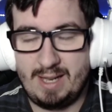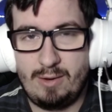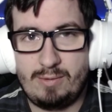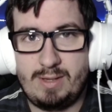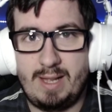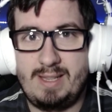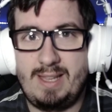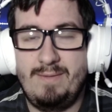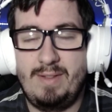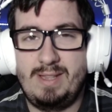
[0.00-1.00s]
He looked at
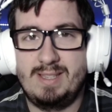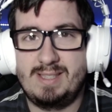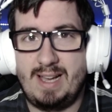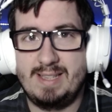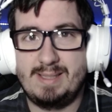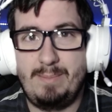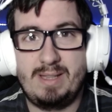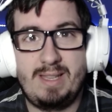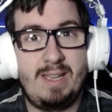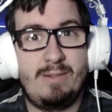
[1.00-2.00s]
him with disgust,
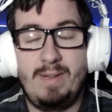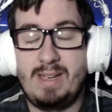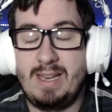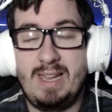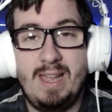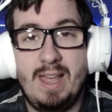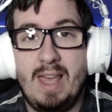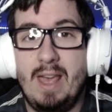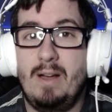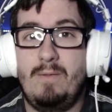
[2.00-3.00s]
but he quickly
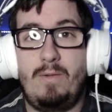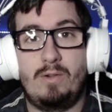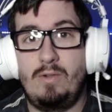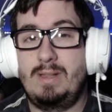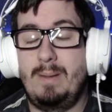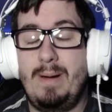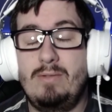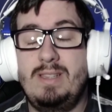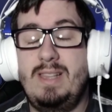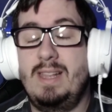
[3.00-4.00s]
forgot
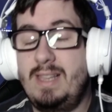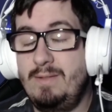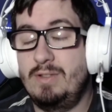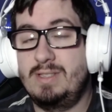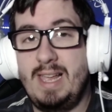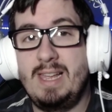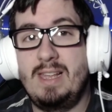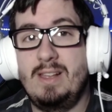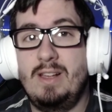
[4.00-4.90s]
about it, and he was saying,